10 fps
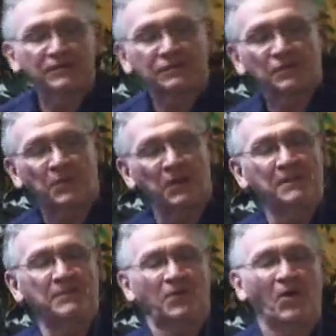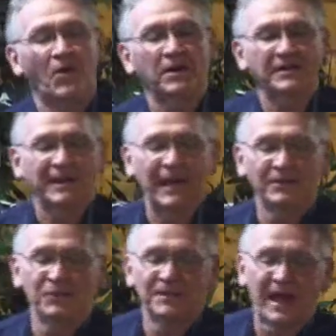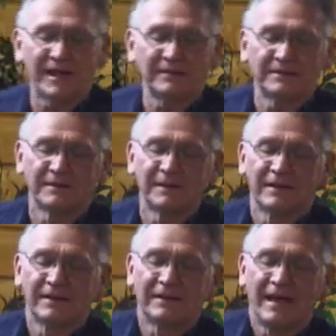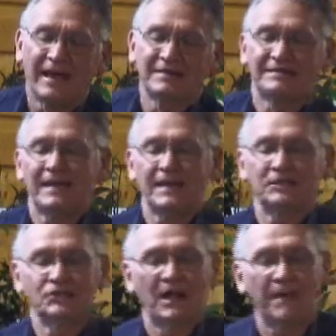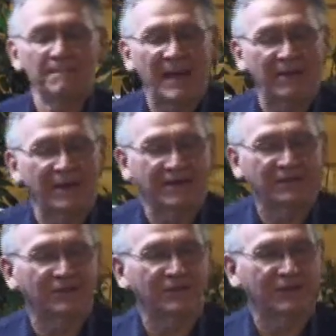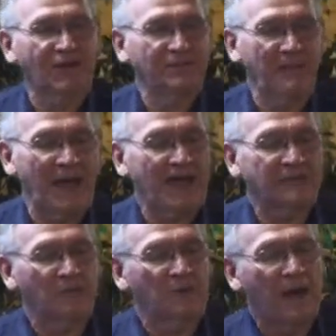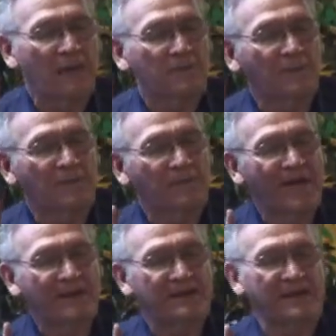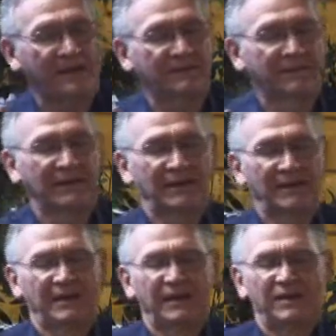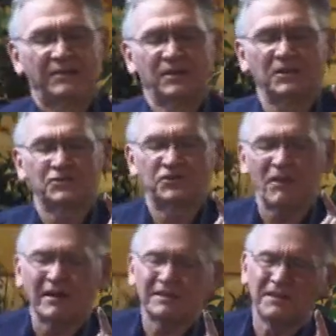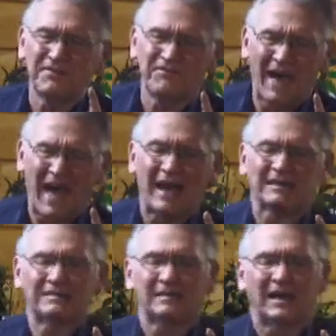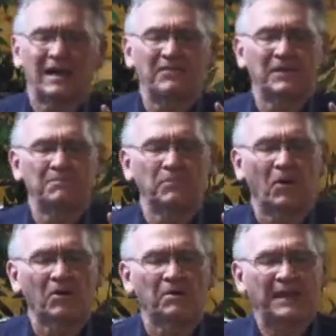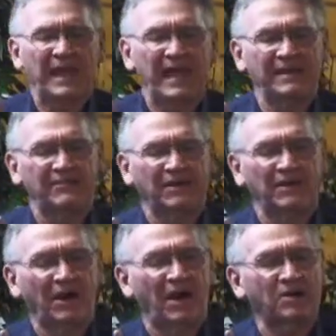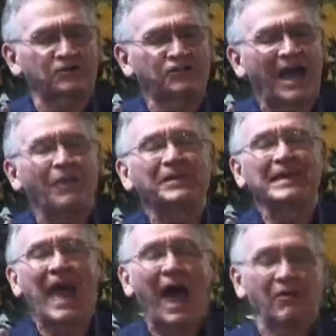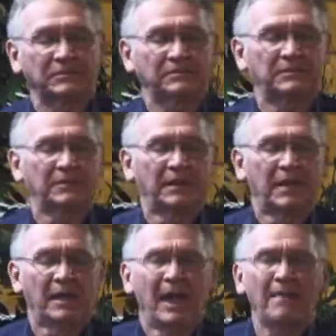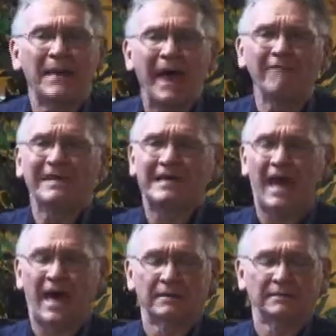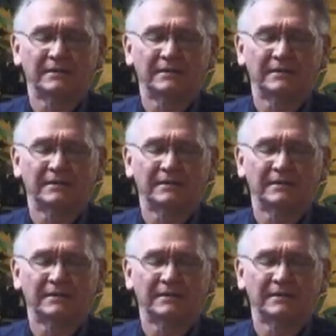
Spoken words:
Supreme Court and unite and teach America to turn back to Bible morality? The destructive facts of immoral behavior are shouting out, America,